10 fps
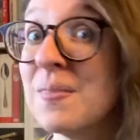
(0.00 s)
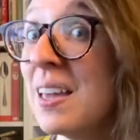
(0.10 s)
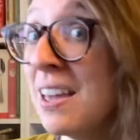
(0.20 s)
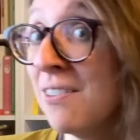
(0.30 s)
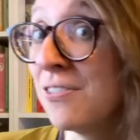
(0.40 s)

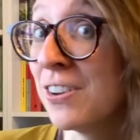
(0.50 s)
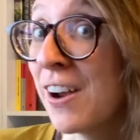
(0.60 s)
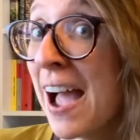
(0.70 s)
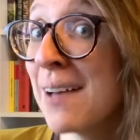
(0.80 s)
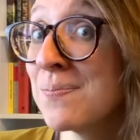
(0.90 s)
If
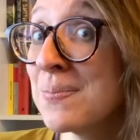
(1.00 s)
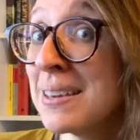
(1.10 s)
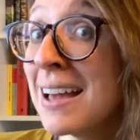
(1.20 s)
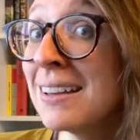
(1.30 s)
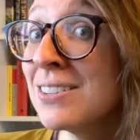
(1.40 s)
you're
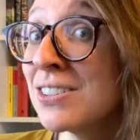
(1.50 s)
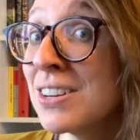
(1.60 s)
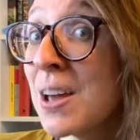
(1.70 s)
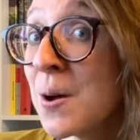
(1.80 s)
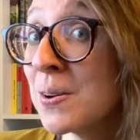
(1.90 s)
happy and you
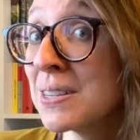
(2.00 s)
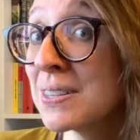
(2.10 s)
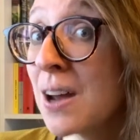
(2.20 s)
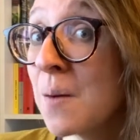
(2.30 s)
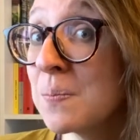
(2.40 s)
know it,
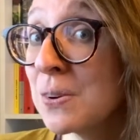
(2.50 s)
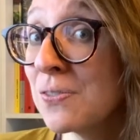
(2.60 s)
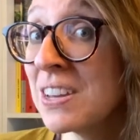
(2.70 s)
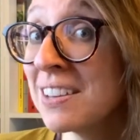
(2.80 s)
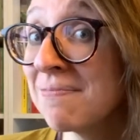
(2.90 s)
stomp your
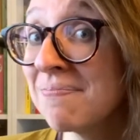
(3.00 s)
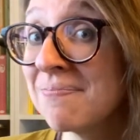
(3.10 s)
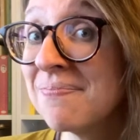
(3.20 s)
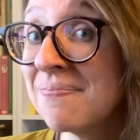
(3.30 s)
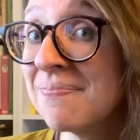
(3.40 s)
feet.
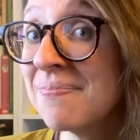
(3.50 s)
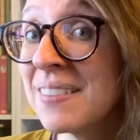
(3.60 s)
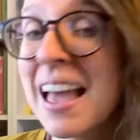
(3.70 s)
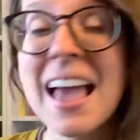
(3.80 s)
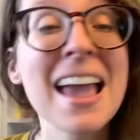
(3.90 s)

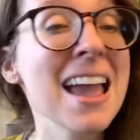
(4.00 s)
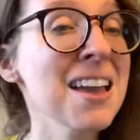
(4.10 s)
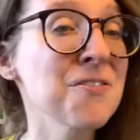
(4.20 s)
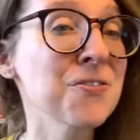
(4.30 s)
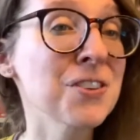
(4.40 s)

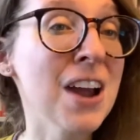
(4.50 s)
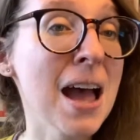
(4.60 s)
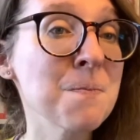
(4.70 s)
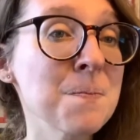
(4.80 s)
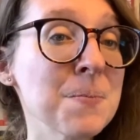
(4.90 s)
If you're
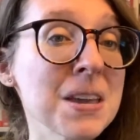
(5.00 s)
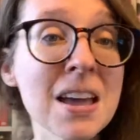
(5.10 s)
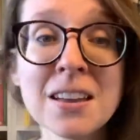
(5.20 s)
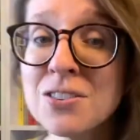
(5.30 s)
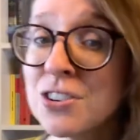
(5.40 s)
happy
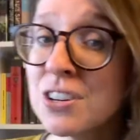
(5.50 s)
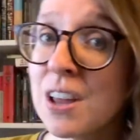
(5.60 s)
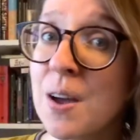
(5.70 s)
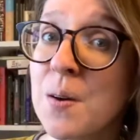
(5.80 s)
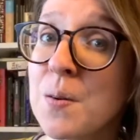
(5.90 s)
and you
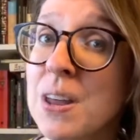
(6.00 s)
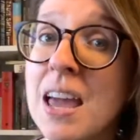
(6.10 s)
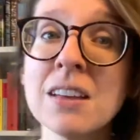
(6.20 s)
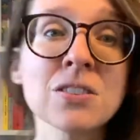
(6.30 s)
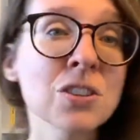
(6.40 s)
know it
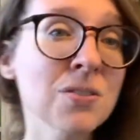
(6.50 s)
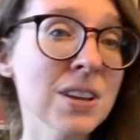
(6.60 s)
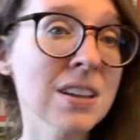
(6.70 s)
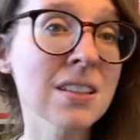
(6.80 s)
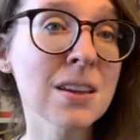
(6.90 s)
and you
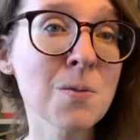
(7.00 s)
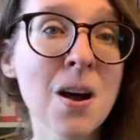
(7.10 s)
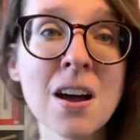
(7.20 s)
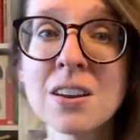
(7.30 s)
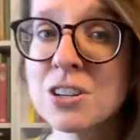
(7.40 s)
really
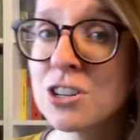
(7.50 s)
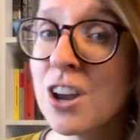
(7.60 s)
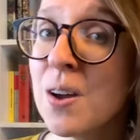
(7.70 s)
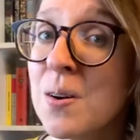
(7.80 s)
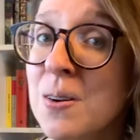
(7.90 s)
want to
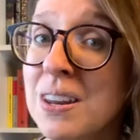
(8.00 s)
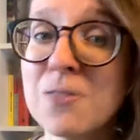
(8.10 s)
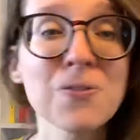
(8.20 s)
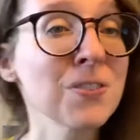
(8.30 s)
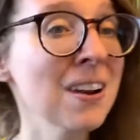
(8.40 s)
show it.
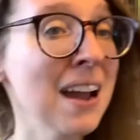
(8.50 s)
If you're